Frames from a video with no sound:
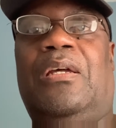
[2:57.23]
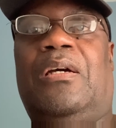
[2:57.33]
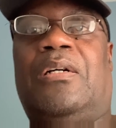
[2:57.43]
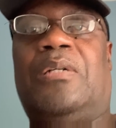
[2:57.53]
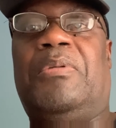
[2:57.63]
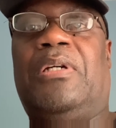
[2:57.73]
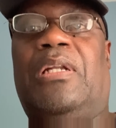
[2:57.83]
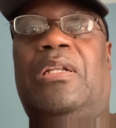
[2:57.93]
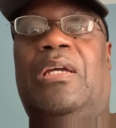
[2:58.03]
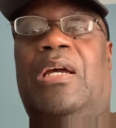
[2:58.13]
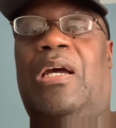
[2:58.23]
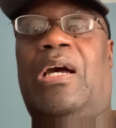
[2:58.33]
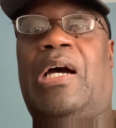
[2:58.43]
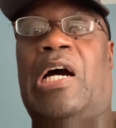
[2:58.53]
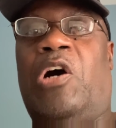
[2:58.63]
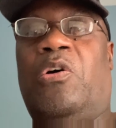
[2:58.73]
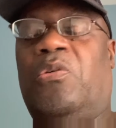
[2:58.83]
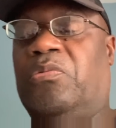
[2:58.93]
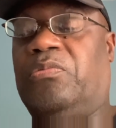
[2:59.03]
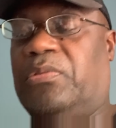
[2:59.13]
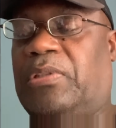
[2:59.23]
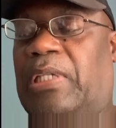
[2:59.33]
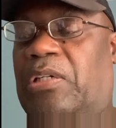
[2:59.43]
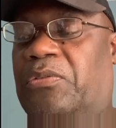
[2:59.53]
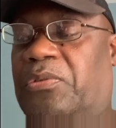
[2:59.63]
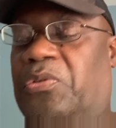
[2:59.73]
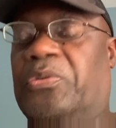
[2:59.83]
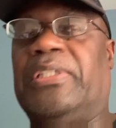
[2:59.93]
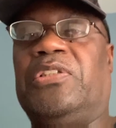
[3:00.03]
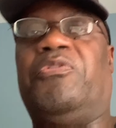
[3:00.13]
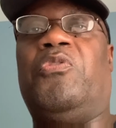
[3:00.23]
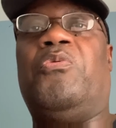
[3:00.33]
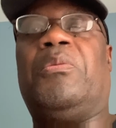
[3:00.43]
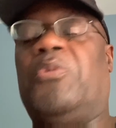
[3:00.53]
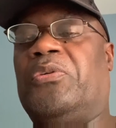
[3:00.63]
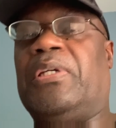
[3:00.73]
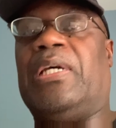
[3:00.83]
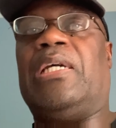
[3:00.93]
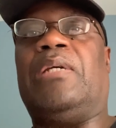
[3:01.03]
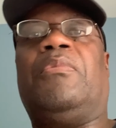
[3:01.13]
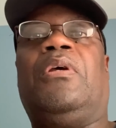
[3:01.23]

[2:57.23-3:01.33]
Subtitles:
But I'll stay on doing this for one more time